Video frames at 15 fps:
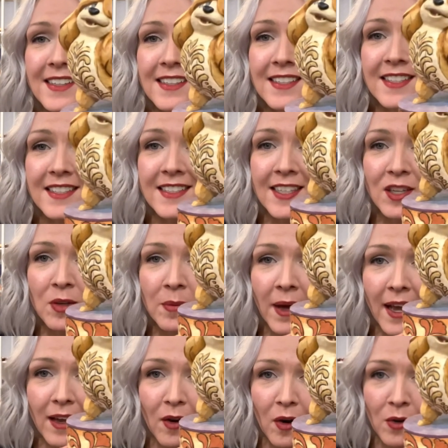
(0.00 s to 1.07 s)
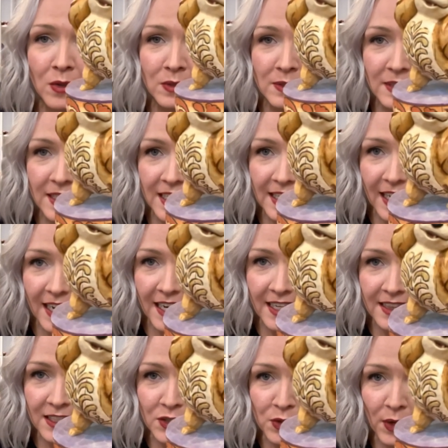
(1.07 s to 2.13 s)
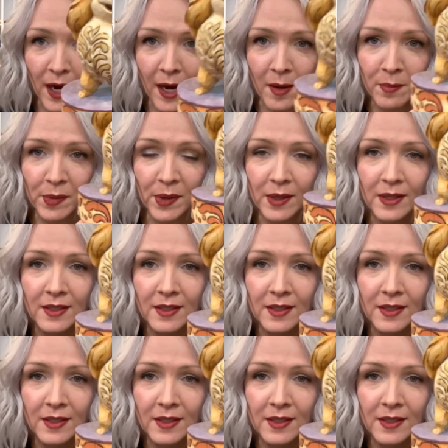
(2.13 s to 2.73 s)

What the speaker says: still my only Lady and the Tramp.